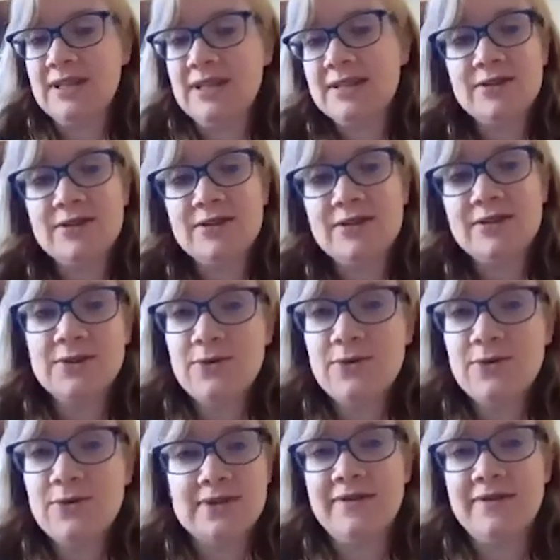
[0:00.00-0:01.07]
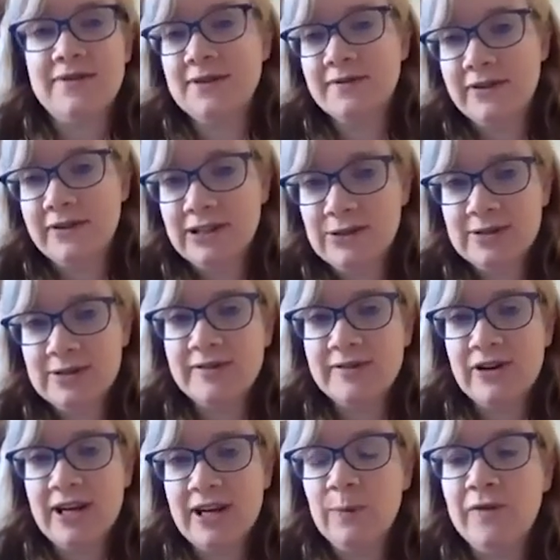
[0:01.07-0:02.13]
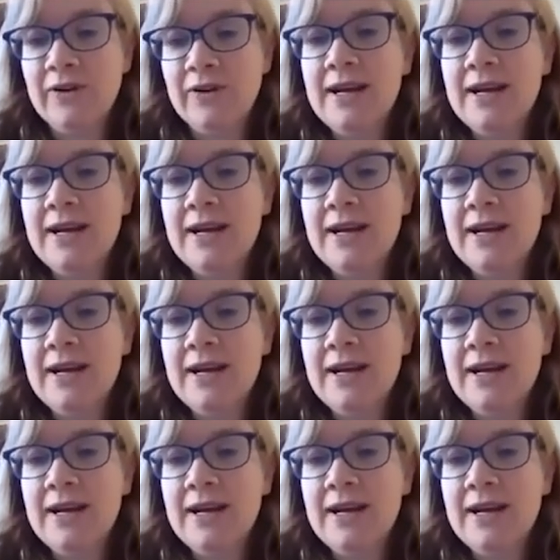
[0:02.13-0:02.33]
resource. I found it very useful, very helpful.